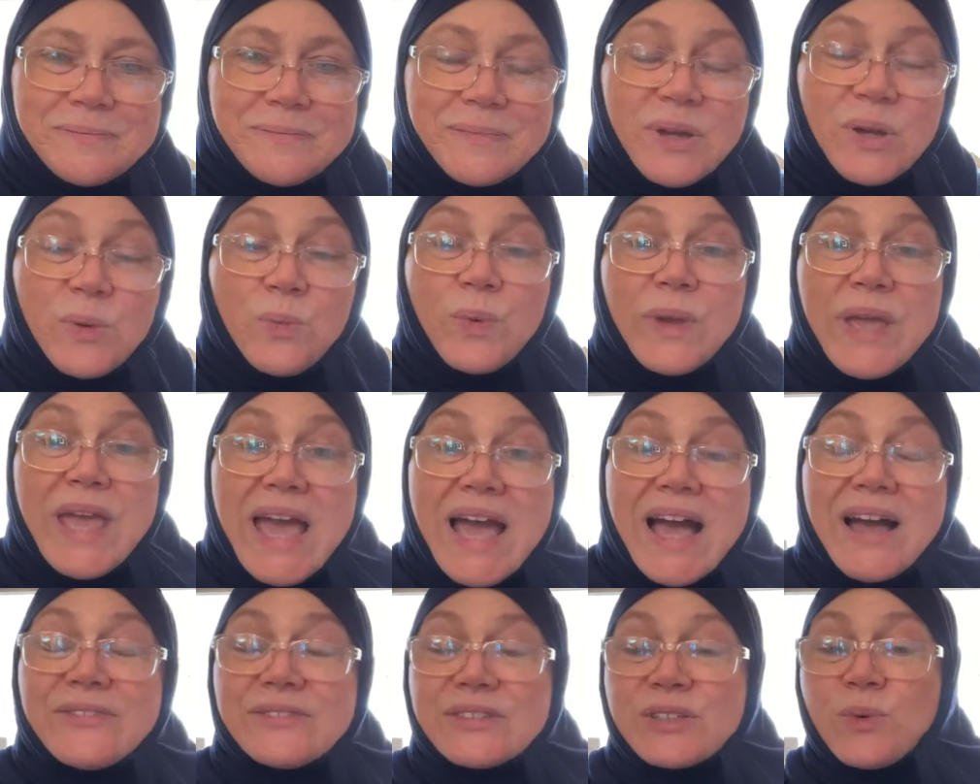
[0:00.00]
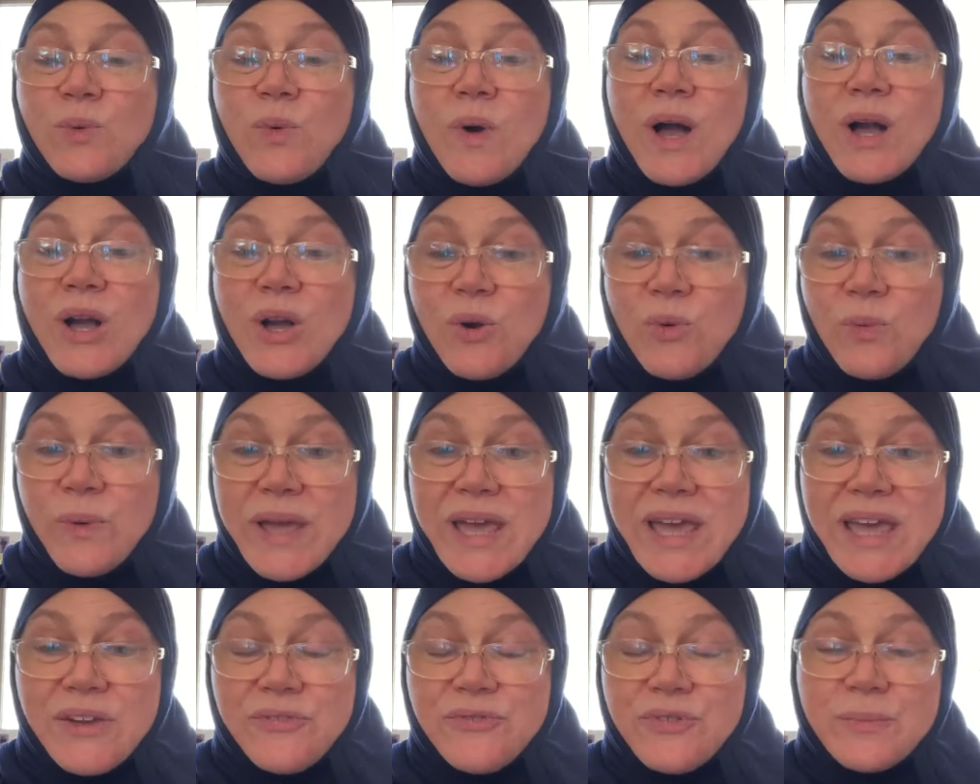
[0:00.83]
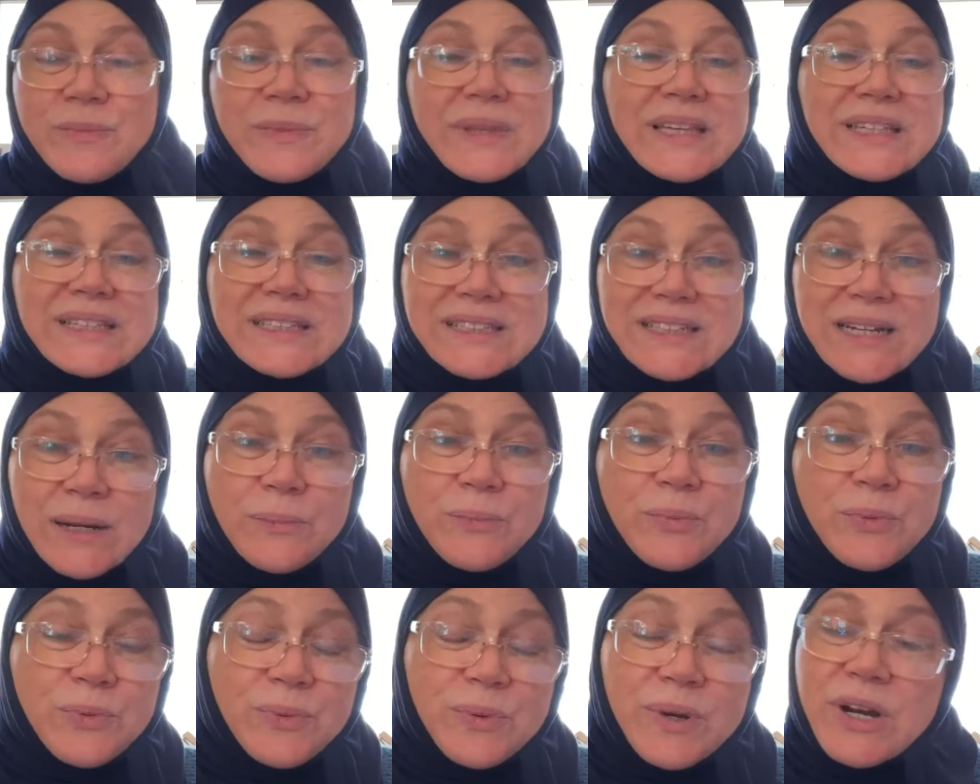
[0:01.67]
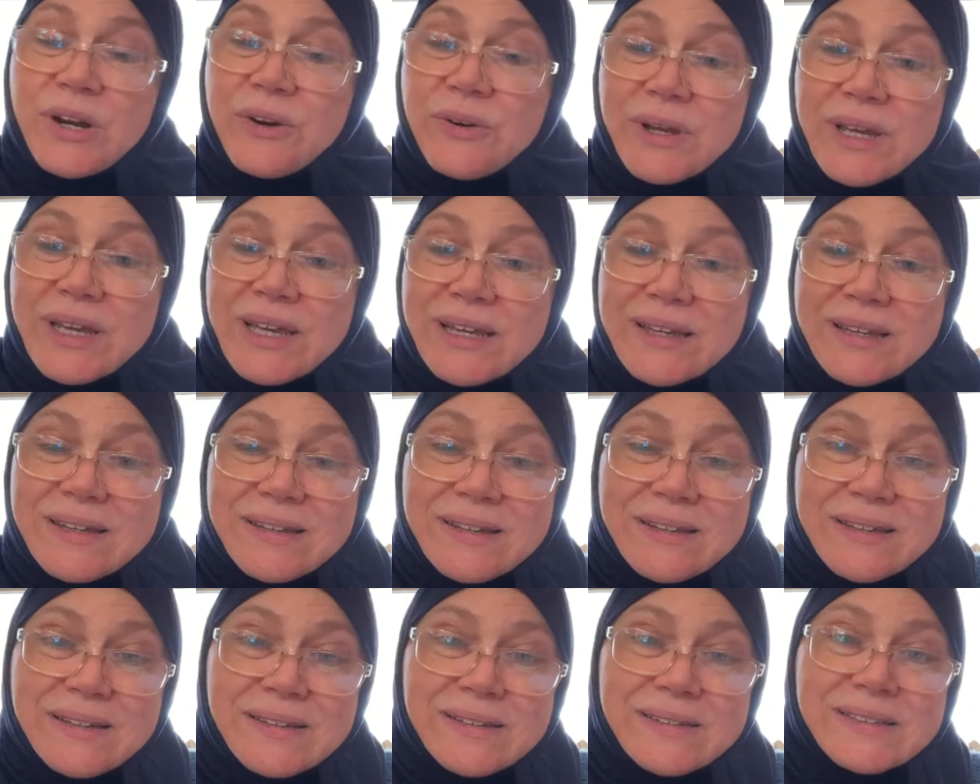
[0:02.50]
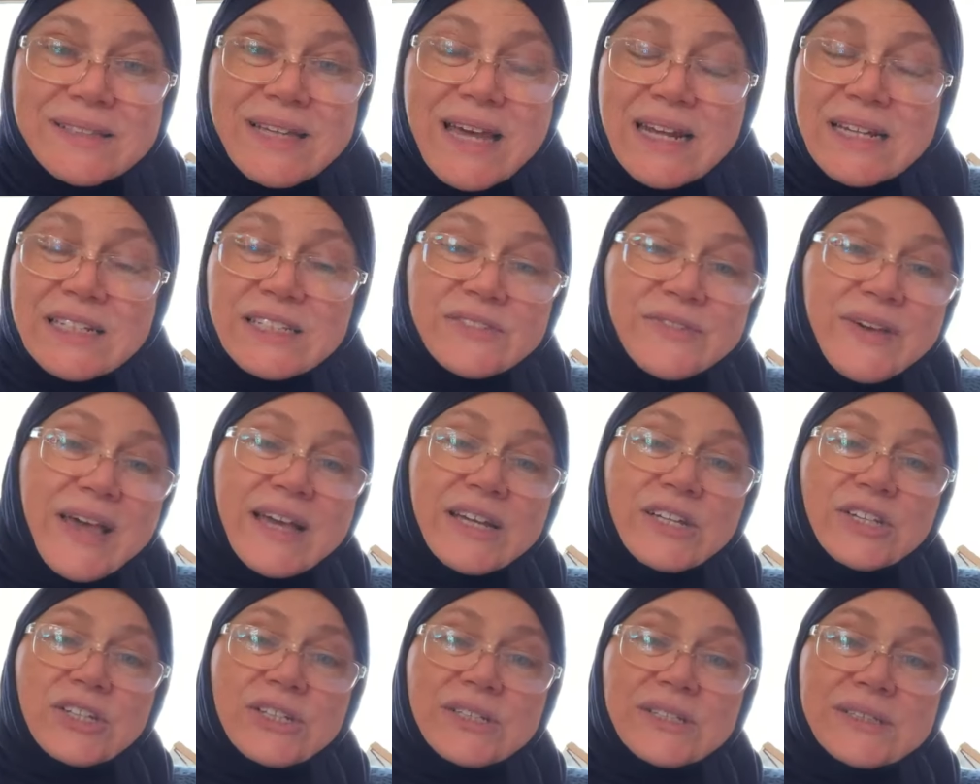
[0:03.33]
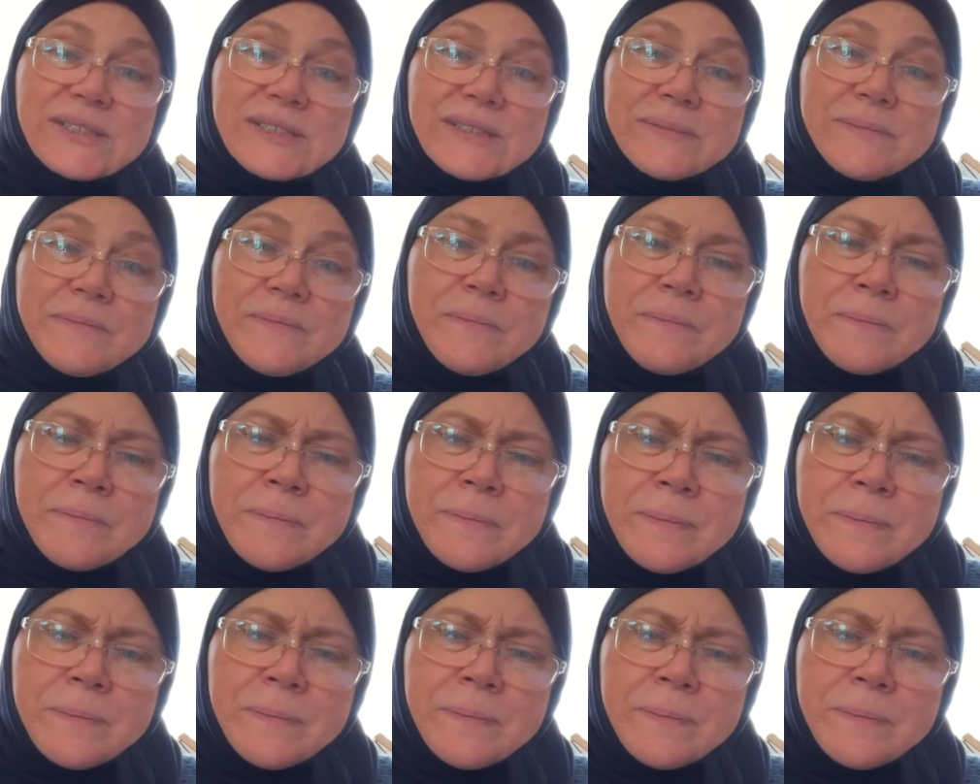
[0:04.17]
But we have to walk away from these temporary satisfactions.